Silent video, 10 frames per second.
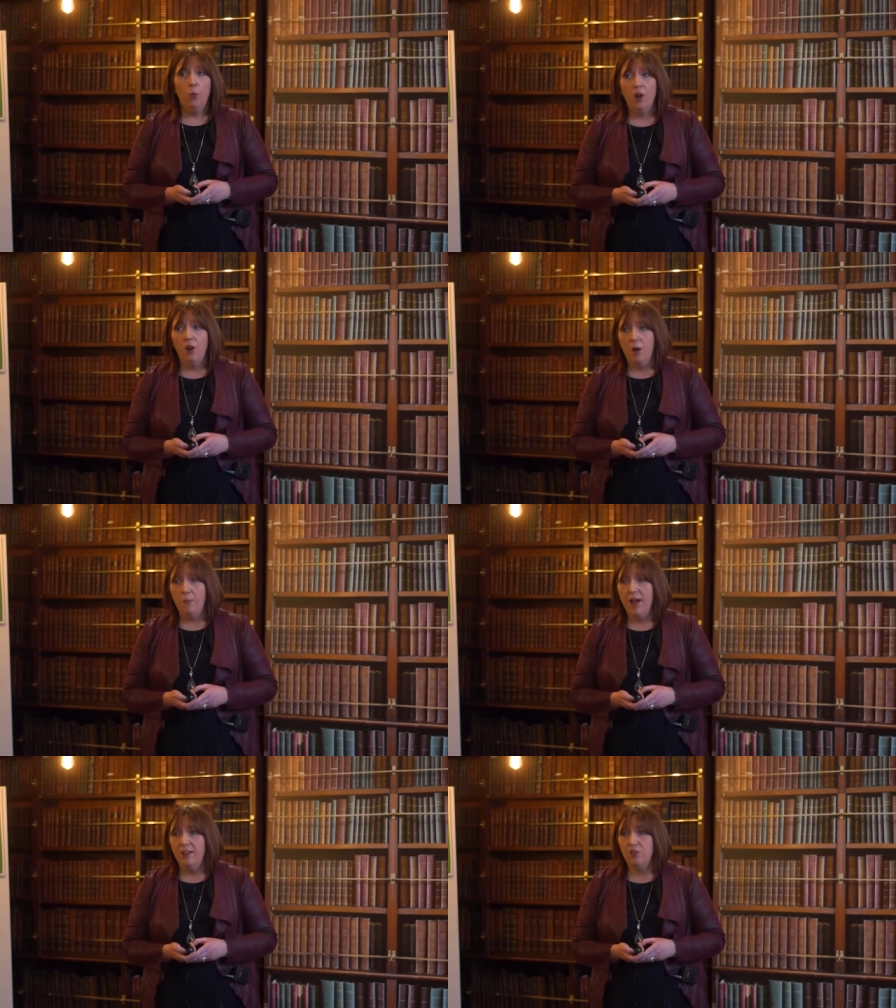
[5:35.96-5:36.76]
where our
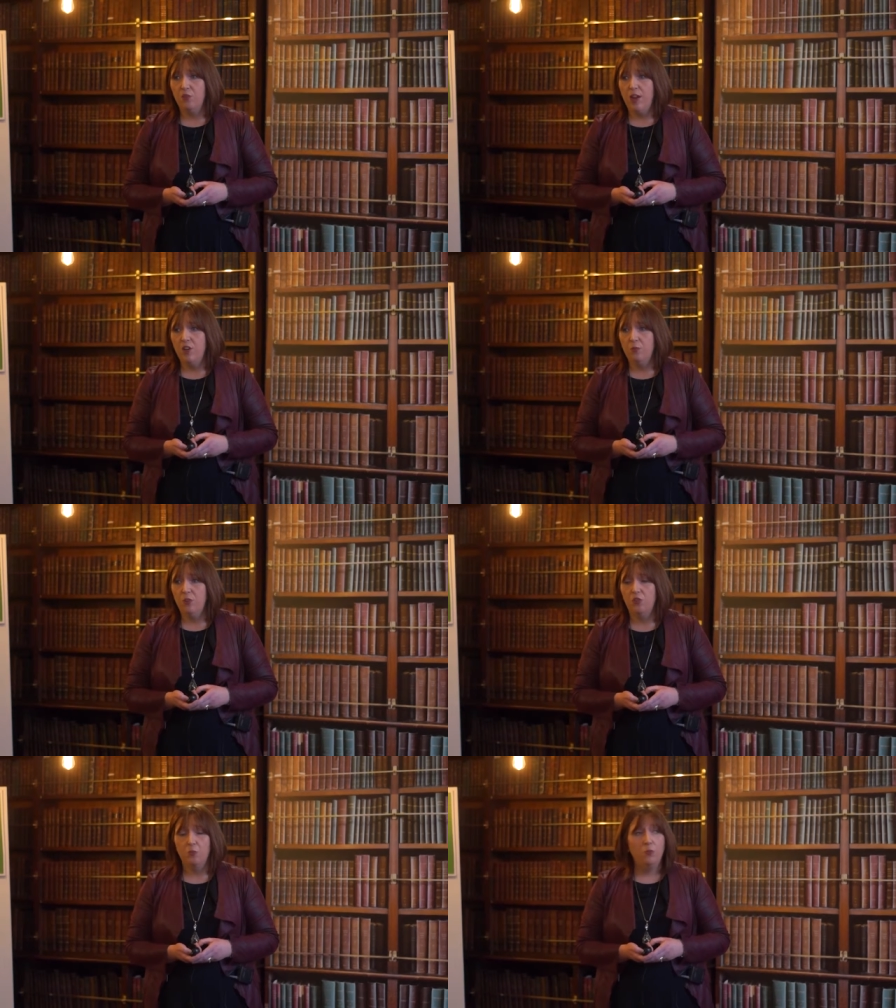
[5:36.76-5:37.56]
past
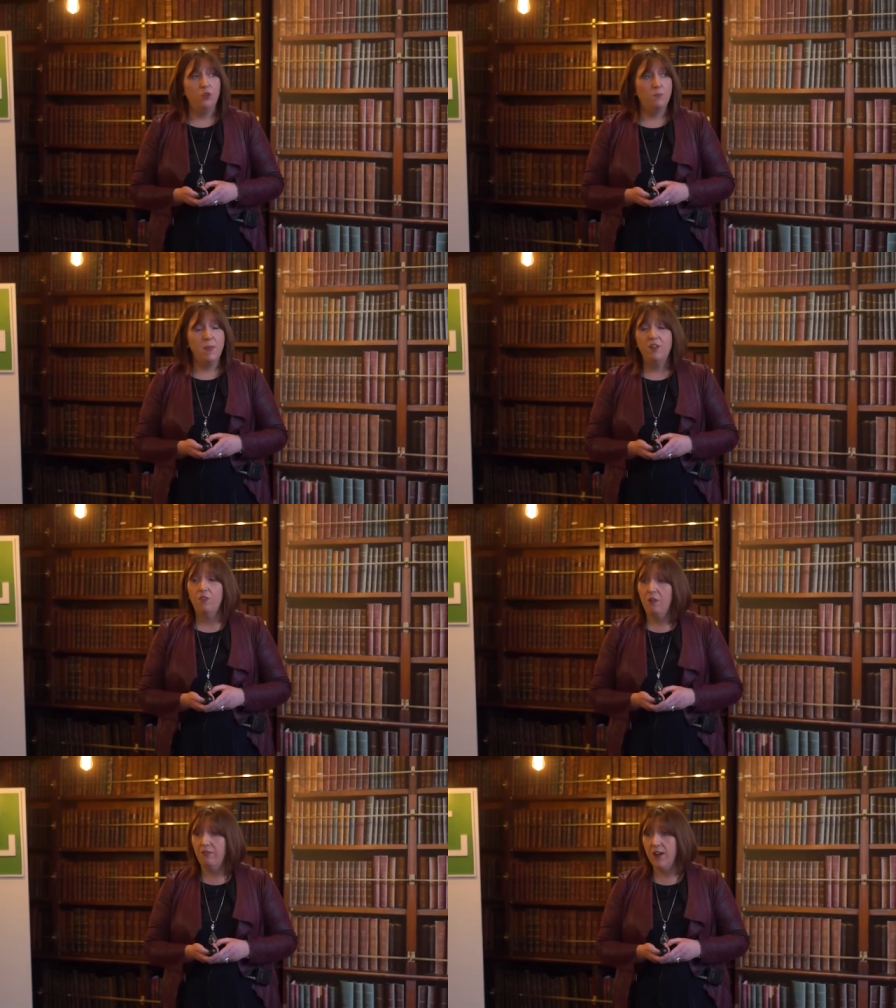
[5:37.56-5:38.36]
graduates would
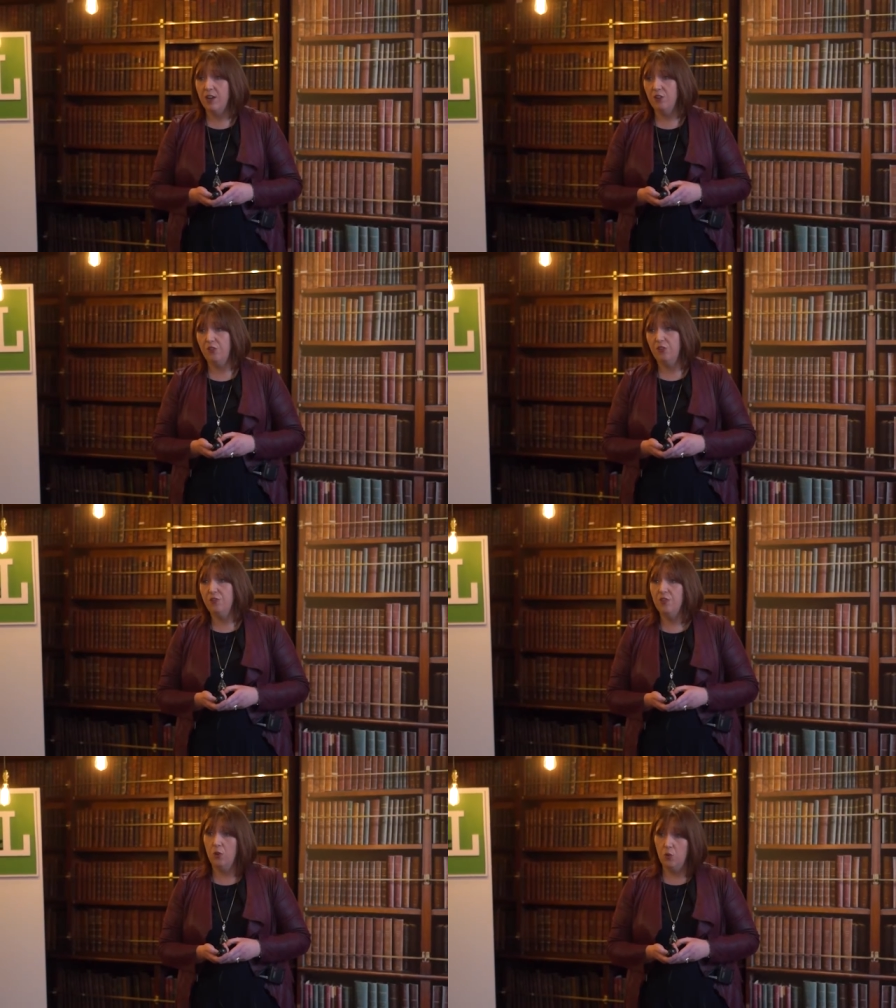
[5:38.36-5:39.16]
mentor our final year
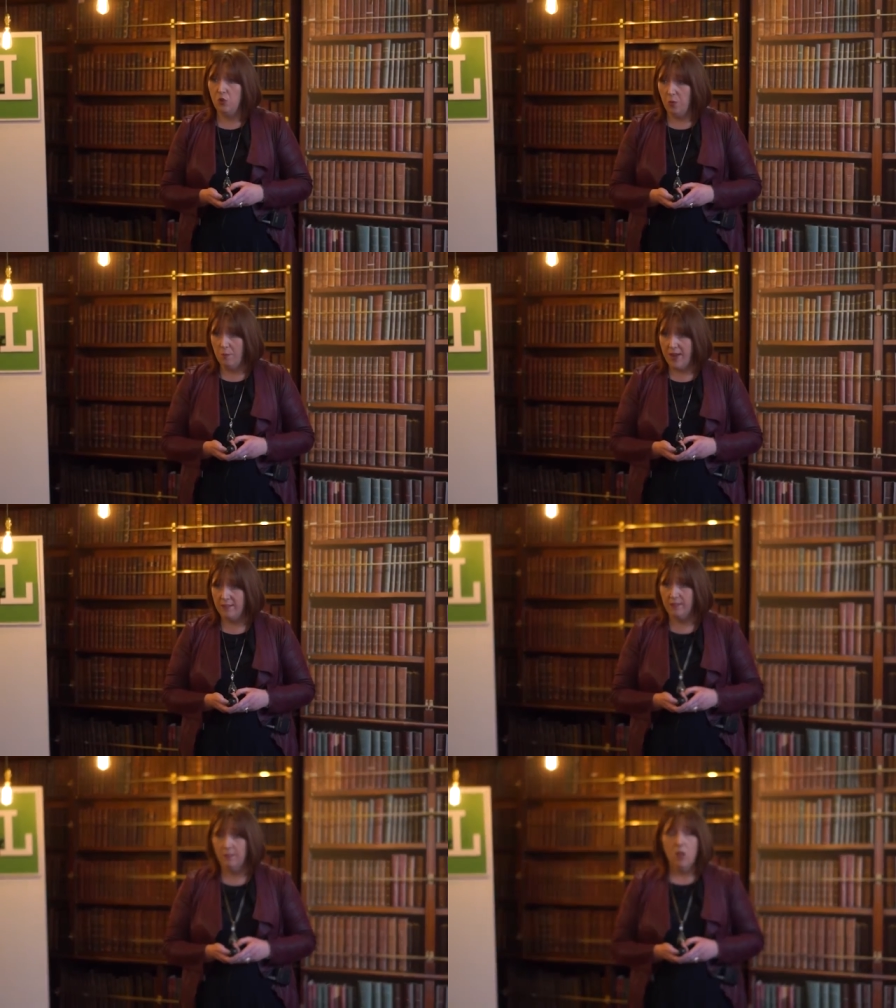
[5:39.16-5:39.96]
students on a one-to-one
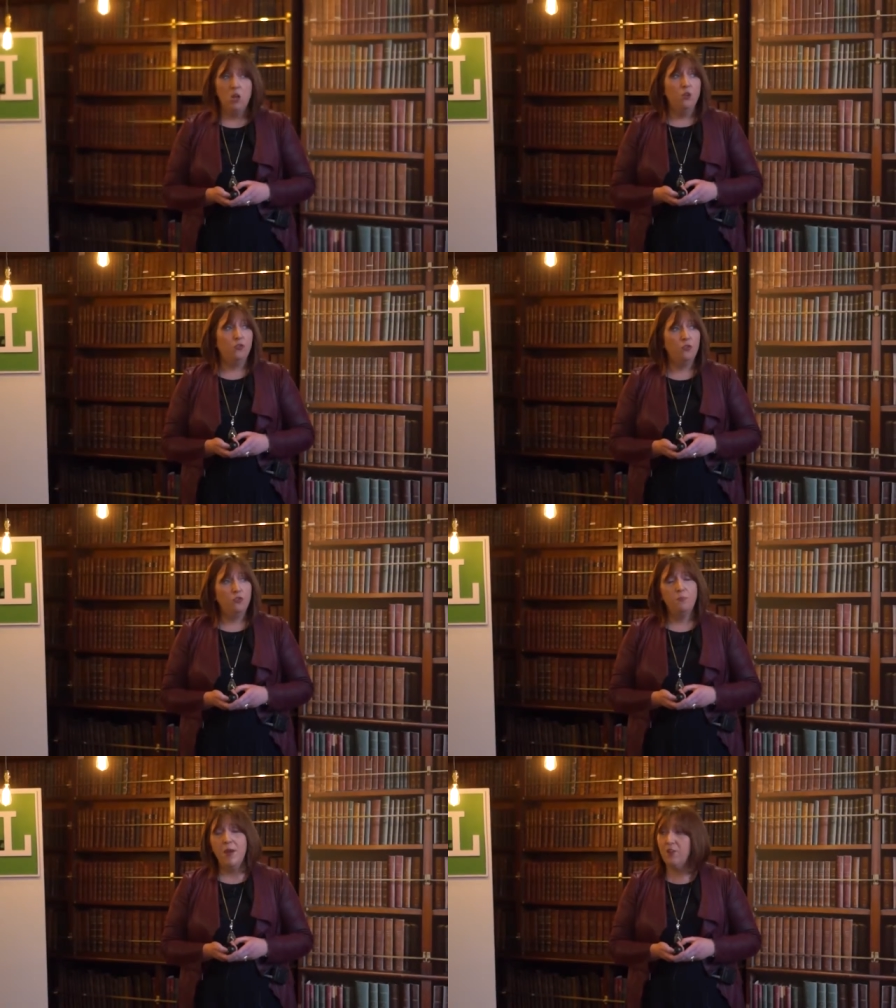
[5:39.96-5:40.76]
basis. So
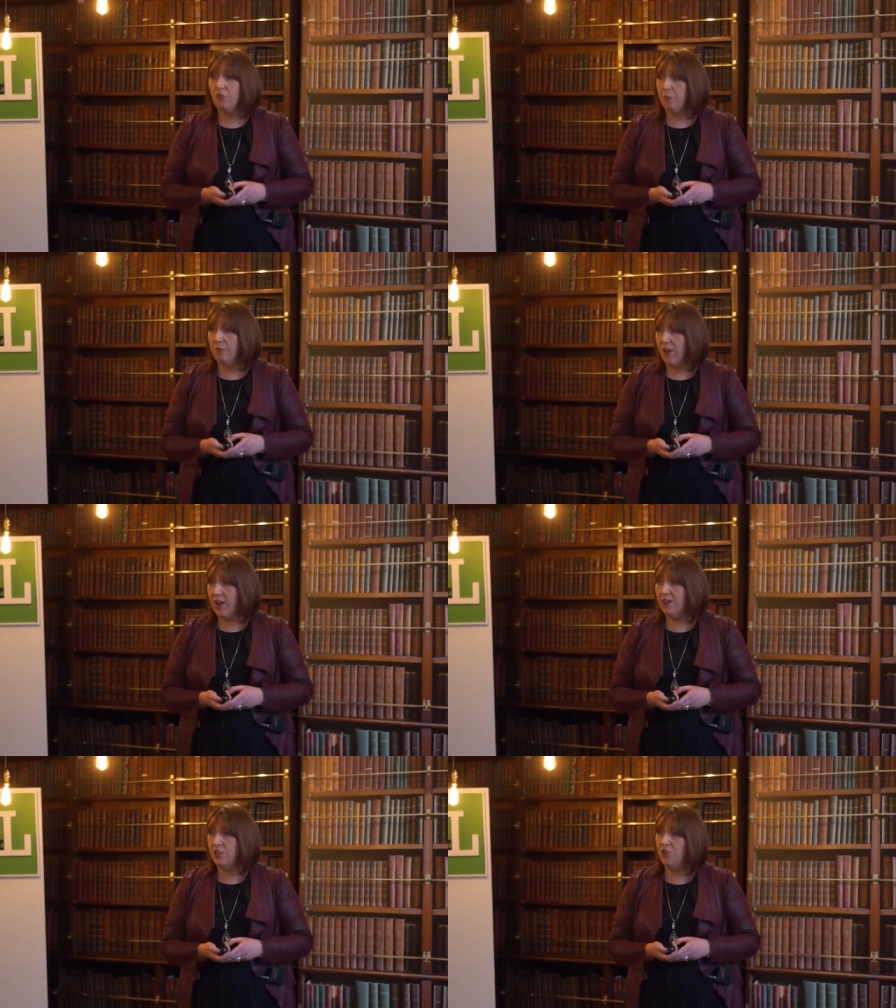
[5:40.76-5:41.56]
those mentors provide